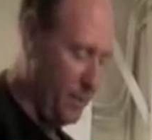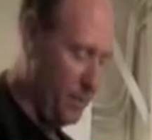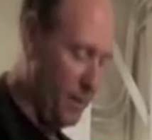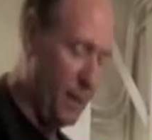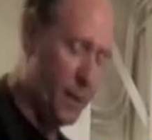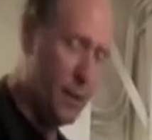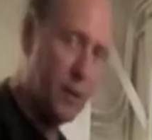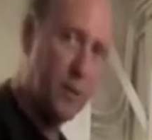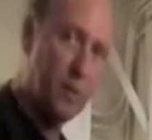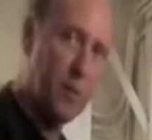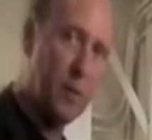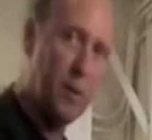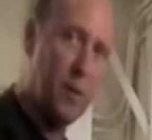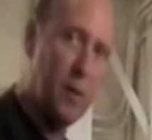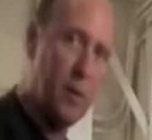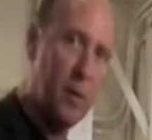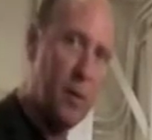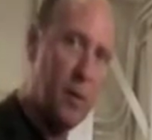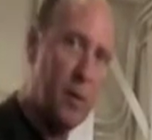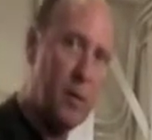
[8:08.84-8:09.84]
vegetable
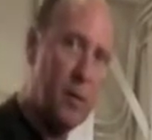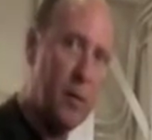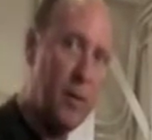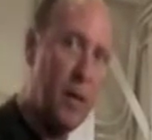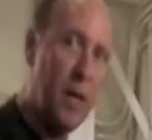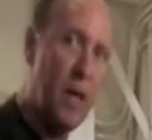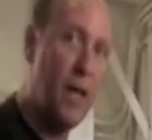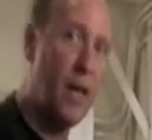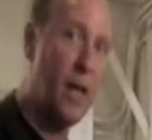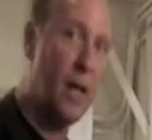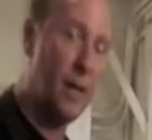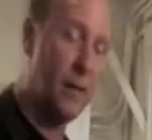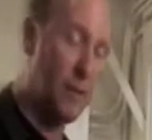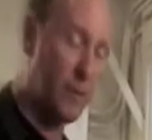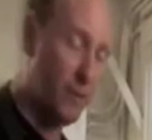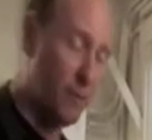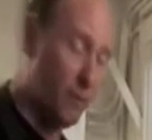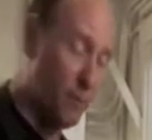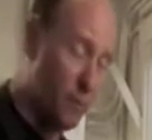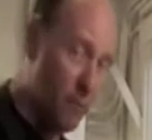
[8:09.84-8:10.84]
oil
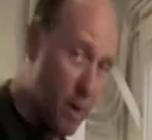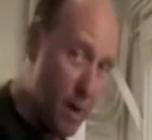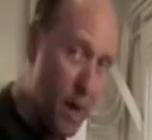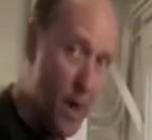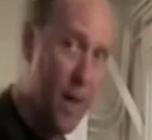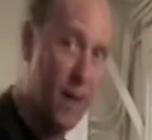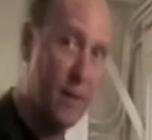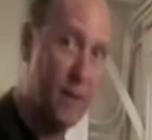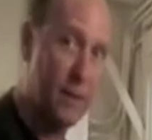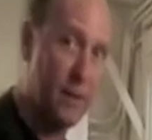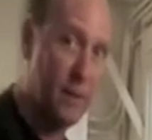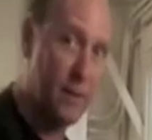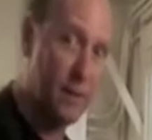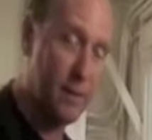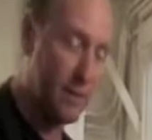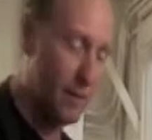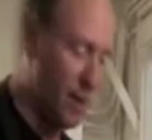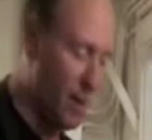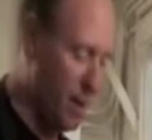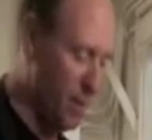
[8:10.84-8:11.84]
and the rest is
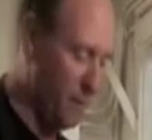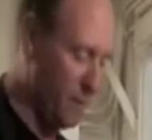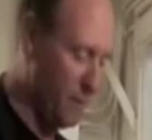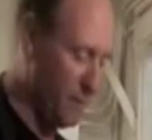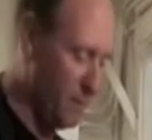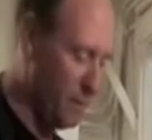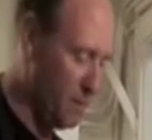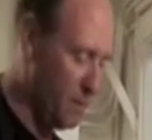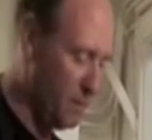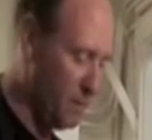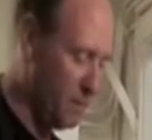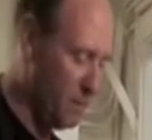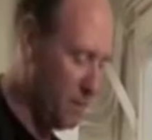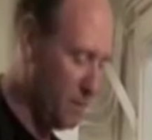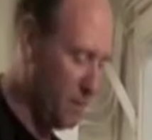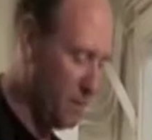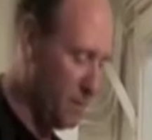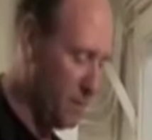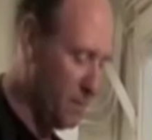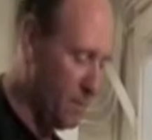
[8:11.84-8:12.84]
solvents,
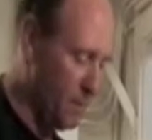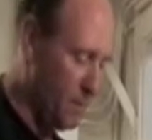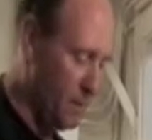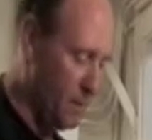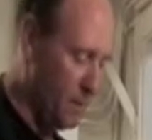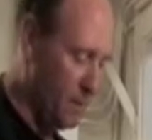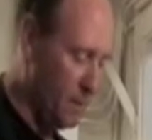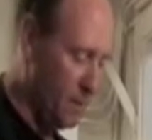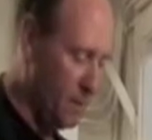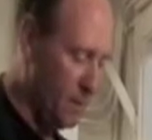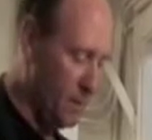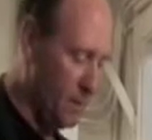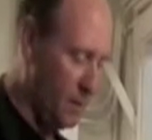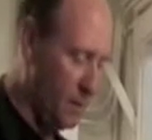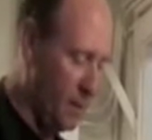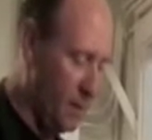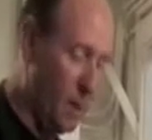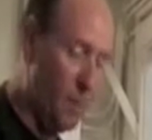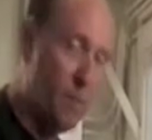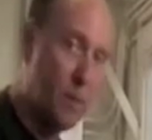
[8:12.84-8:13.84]

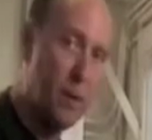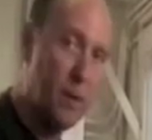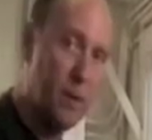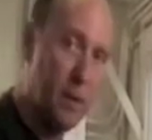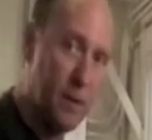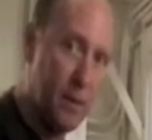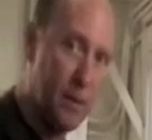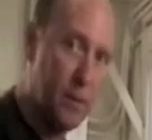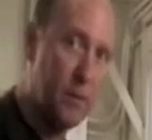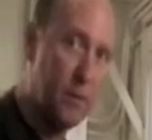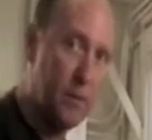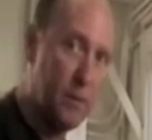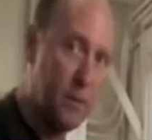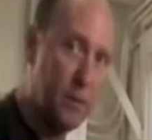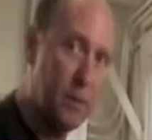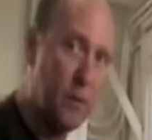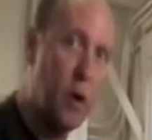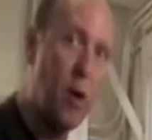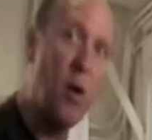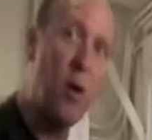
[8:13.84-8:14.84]
I'm going to
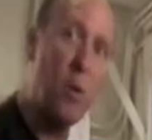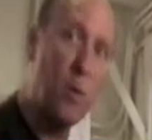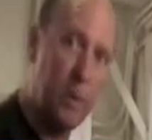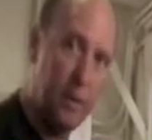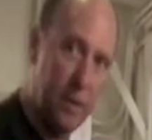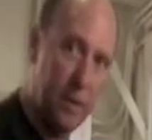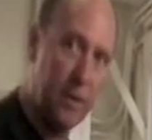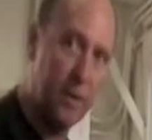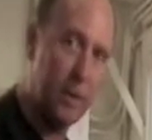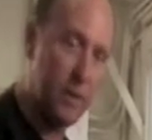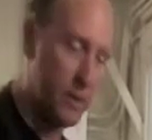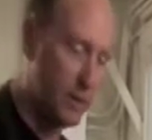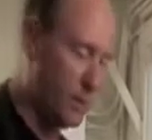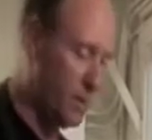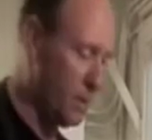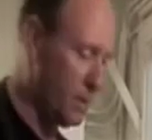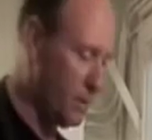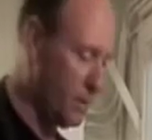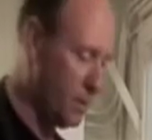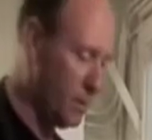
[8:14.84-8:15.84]
go with
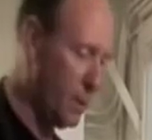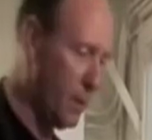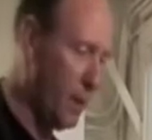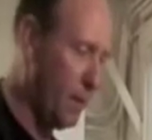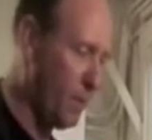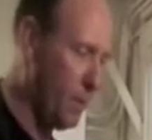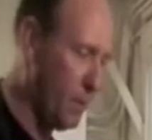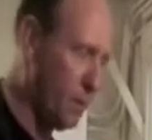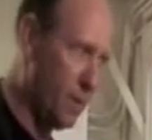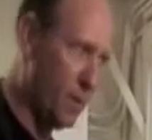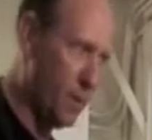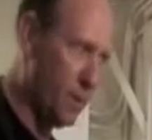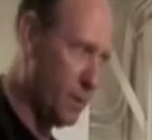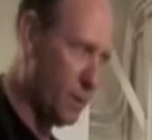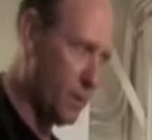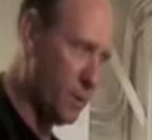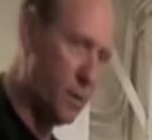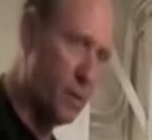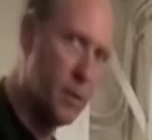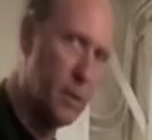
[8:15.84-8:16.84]
this sample. It
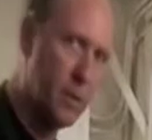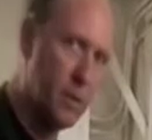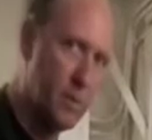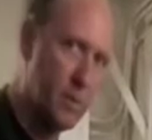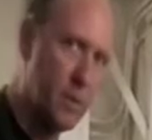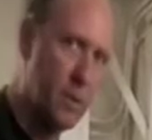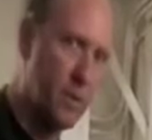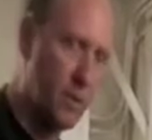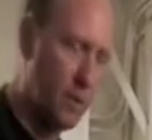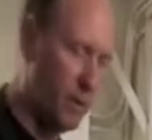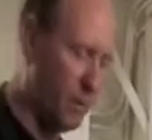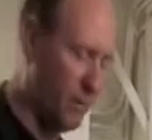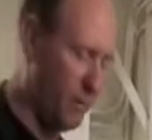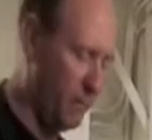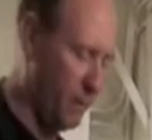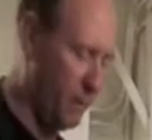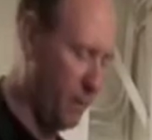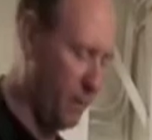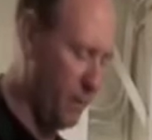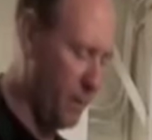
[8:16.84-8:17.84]
also seems
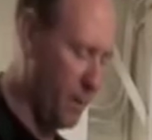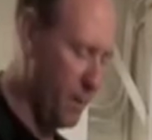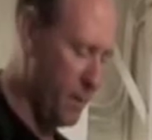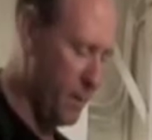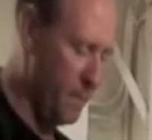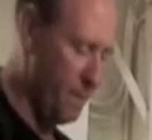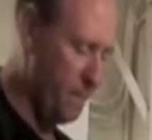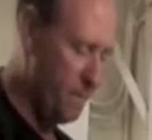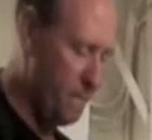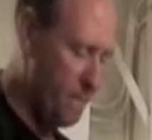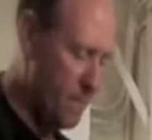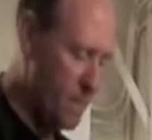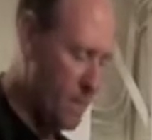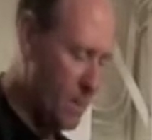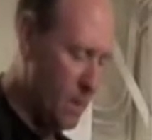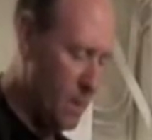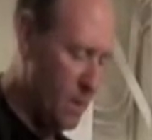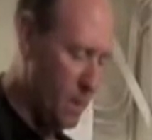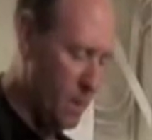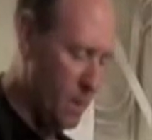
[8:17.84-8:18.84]
awfully thin,
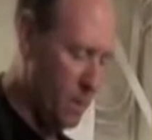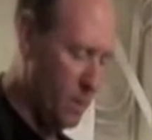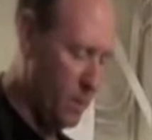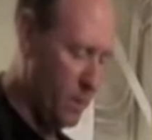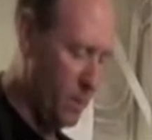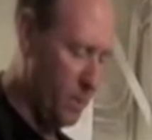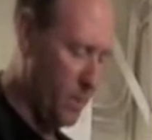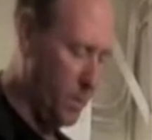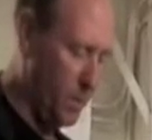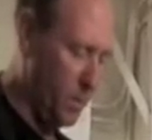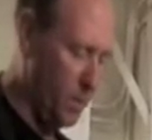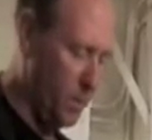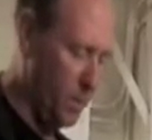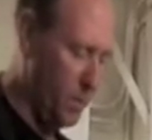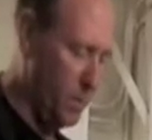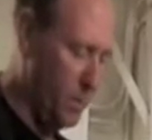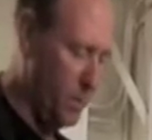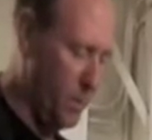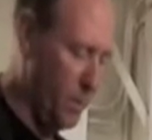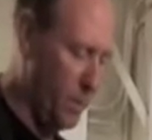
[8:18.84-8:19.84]
so I'm going to
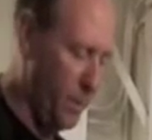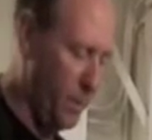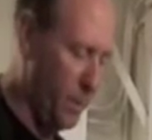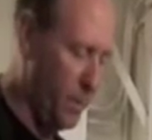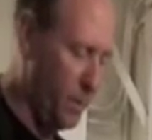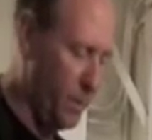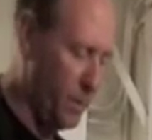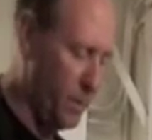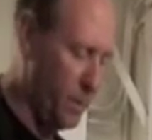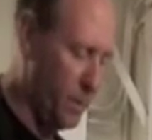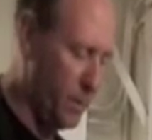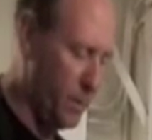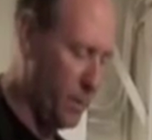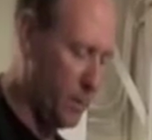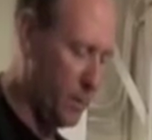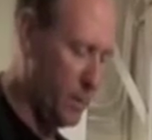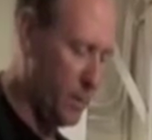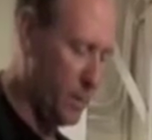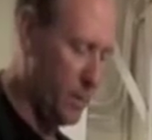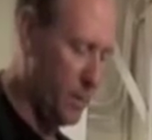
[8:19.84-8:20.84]
go with
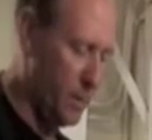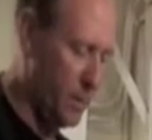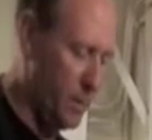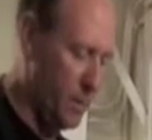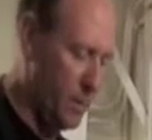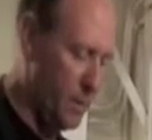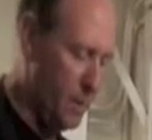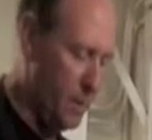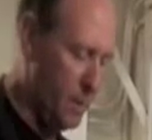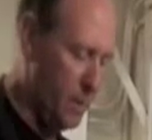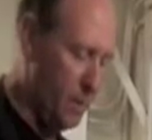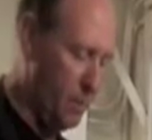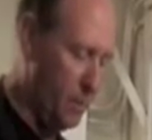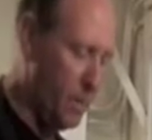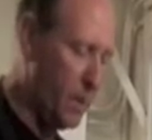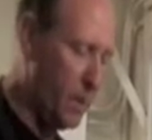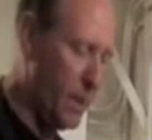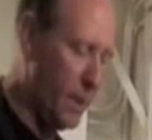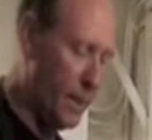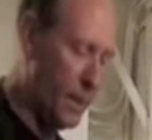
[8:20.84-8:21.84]
this
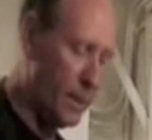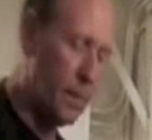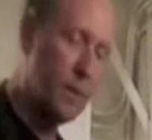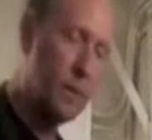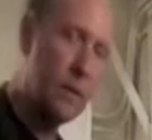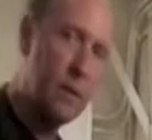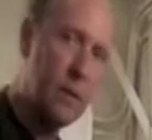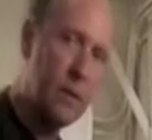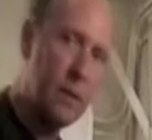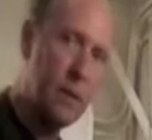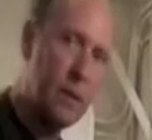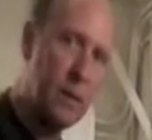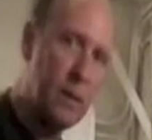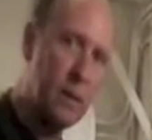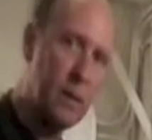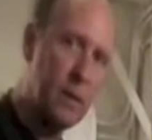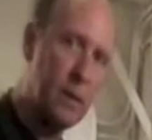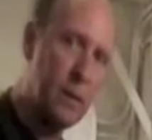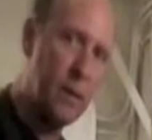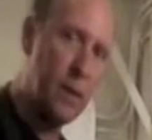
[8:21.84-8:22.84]
blend
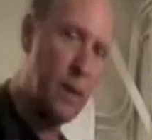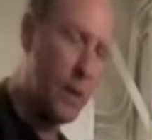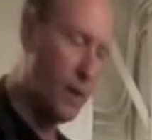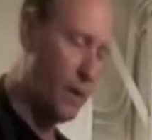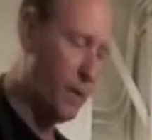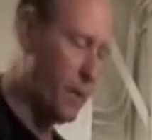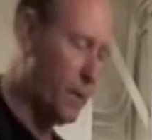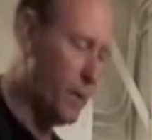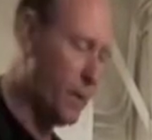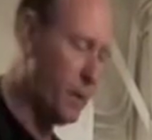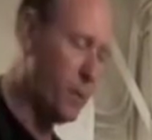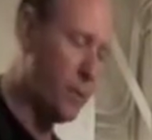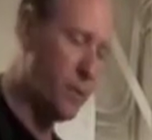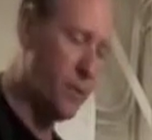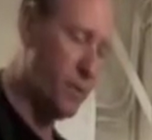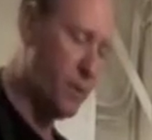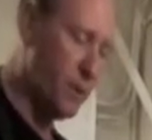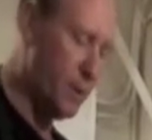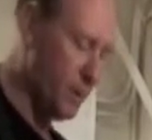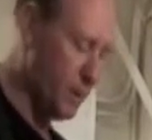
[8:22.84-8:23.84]
and see how the
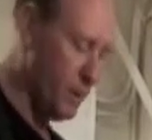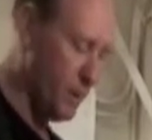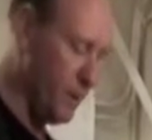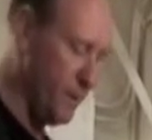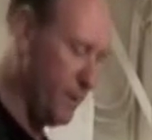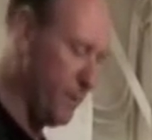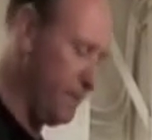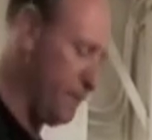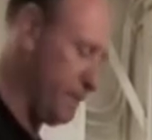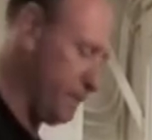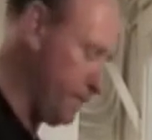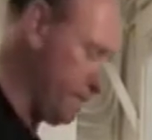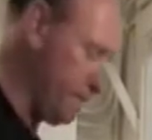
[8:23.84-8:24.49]
engine runs on it.